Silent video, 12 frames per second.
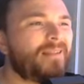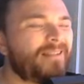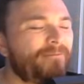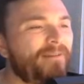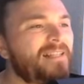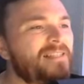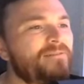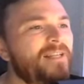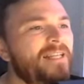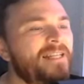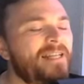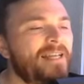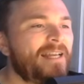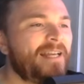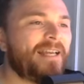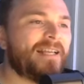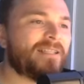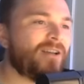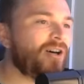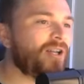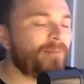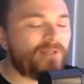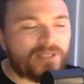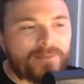Defensively, it's hard.
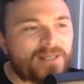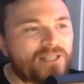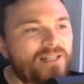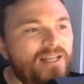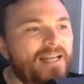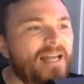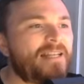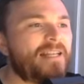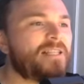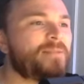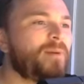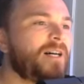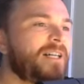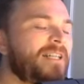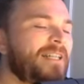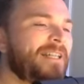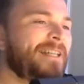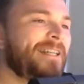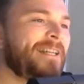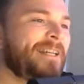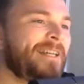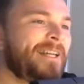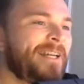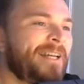I've just mentioned Hernandez, but
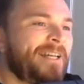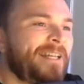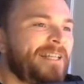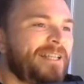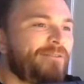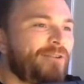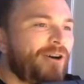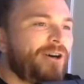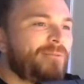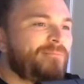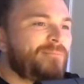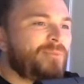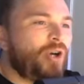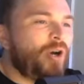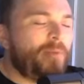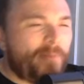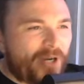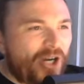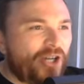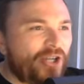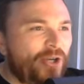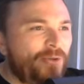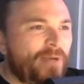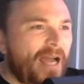you've got
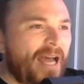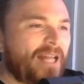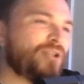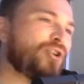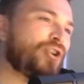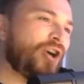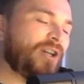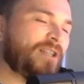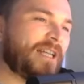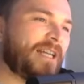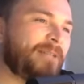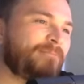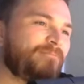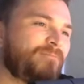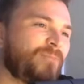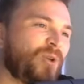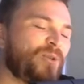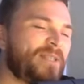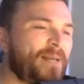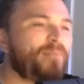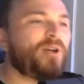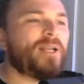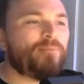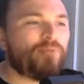Upamecano and Konate, who seem
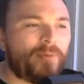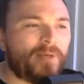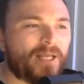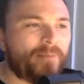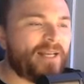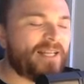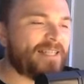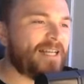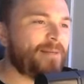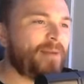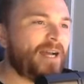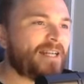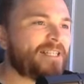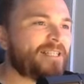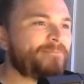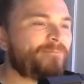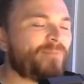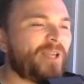like they're probably going to be the centre-backs.